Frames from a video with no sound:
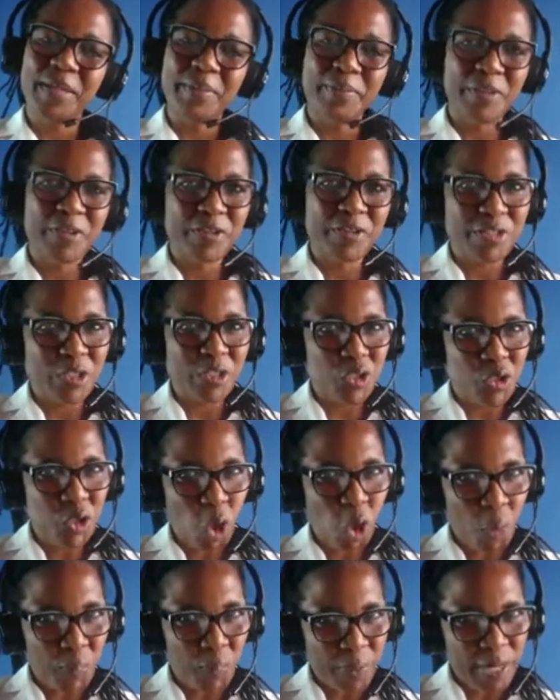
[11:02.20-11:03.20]
because the
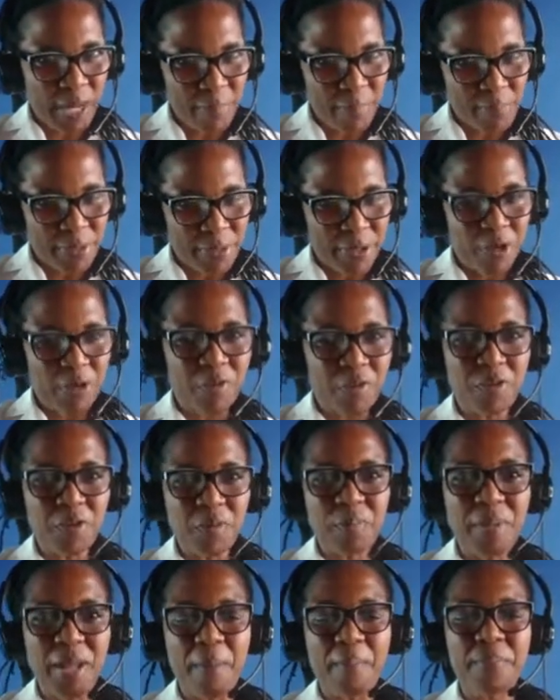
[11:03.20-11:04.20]
top number of your
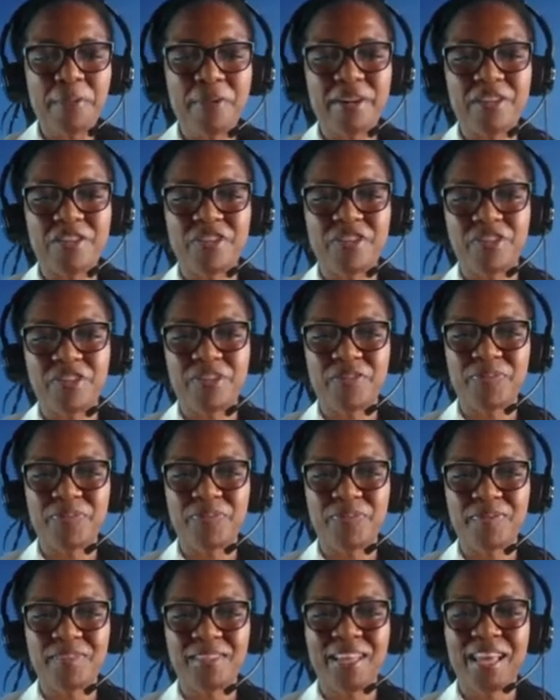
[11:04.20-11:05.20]
blood pressure
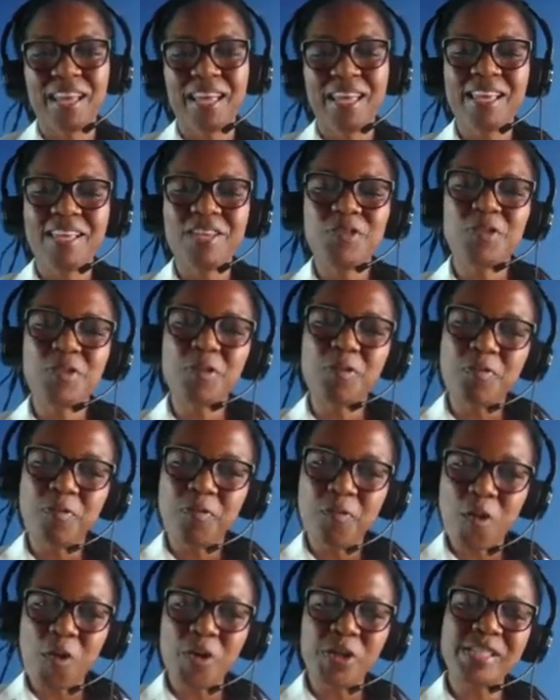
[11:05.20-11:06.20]
is the
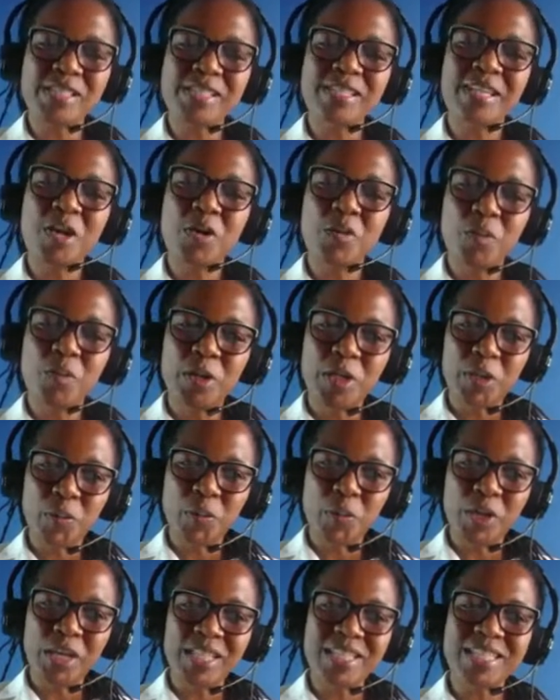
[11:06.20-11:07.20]
force with
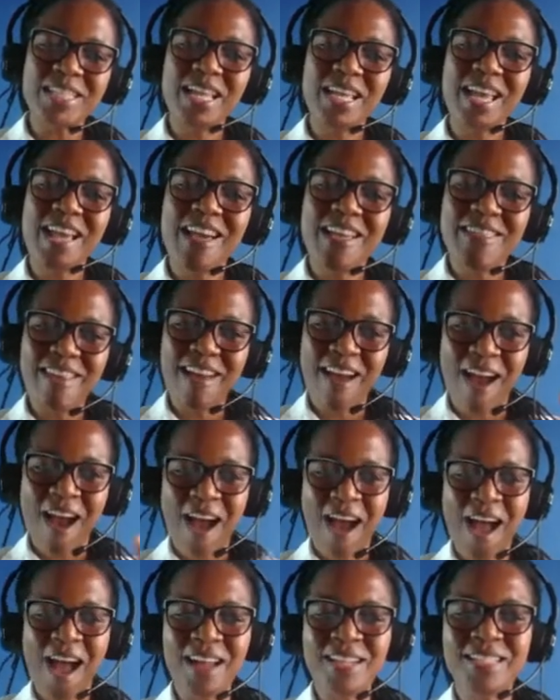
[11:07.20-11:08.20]
which the
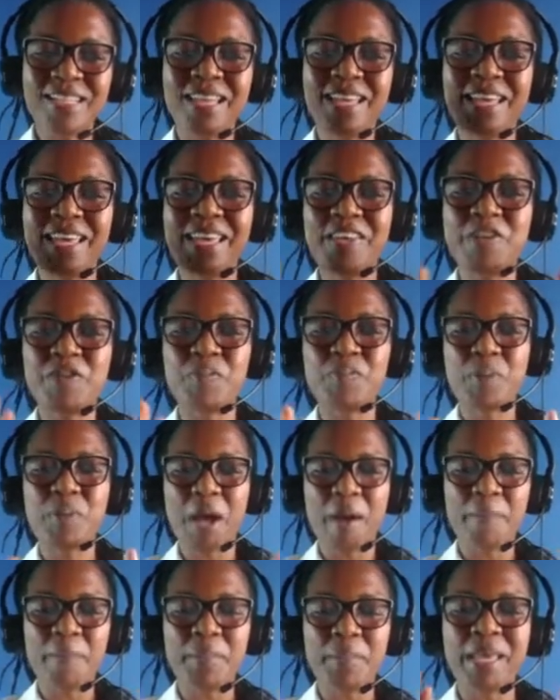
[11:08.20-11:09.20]
heart is
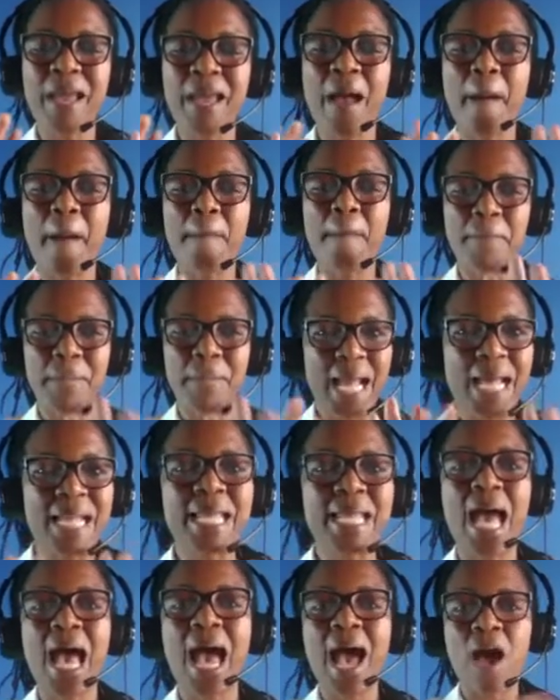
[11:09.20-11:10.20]
pumping blood
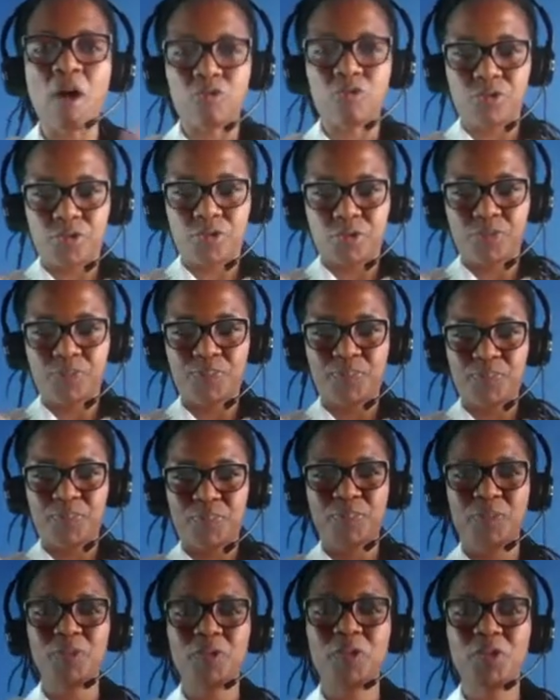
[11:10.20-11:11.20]
out.
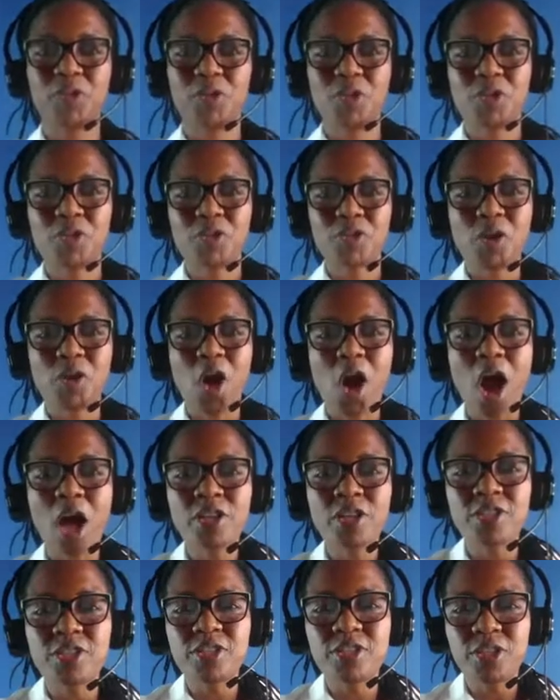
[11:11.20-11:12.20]
So,
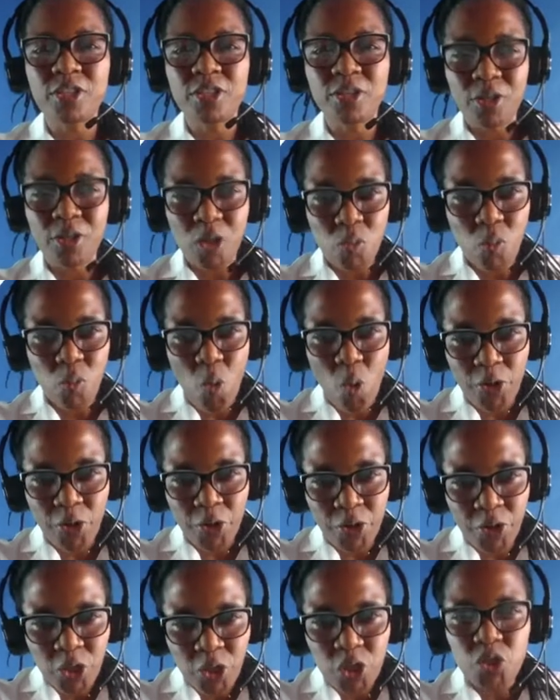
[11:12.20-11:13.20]
oxygen,
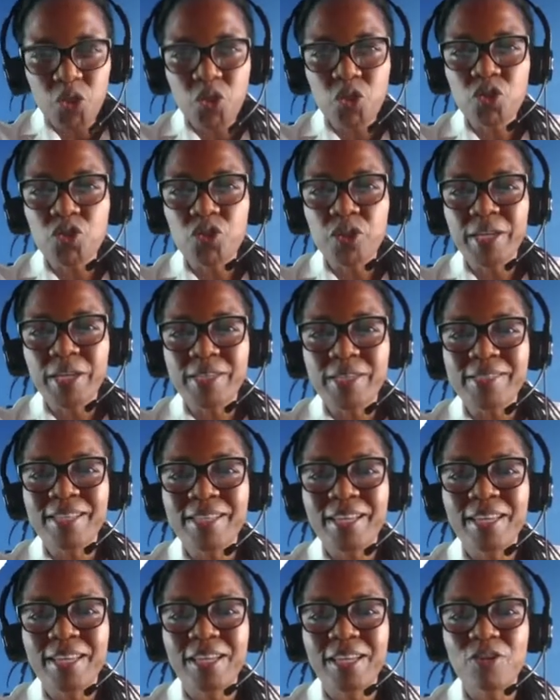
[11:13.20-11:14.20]
water, nutrients
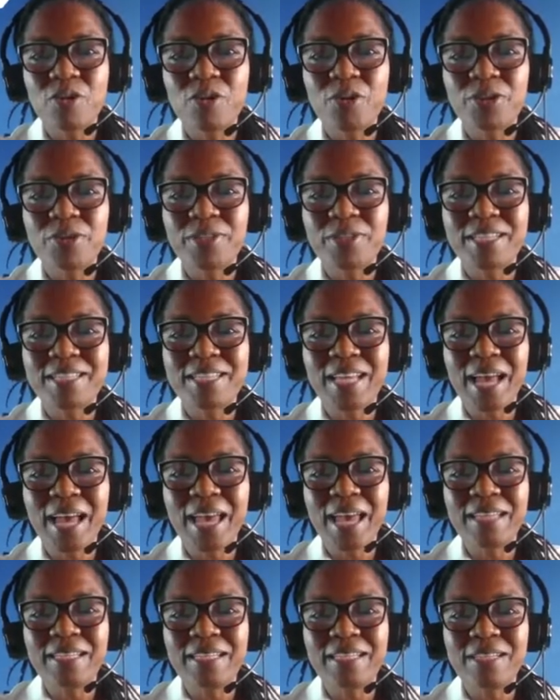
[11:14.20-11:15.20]
can go to the
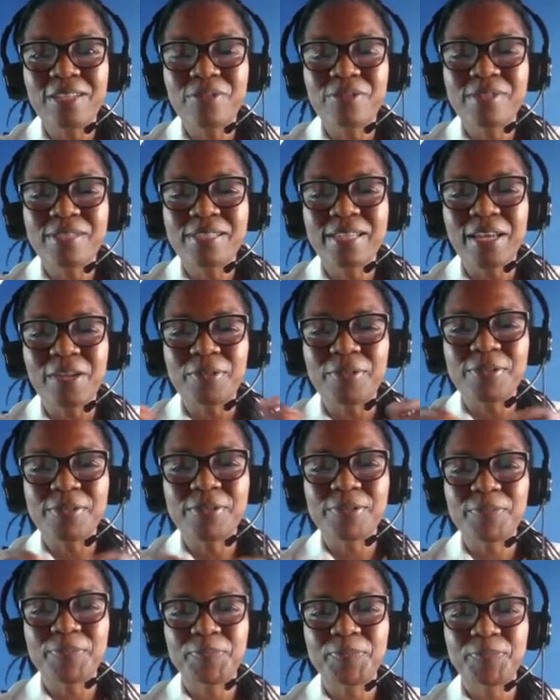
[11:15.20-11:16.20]
tiny little cells.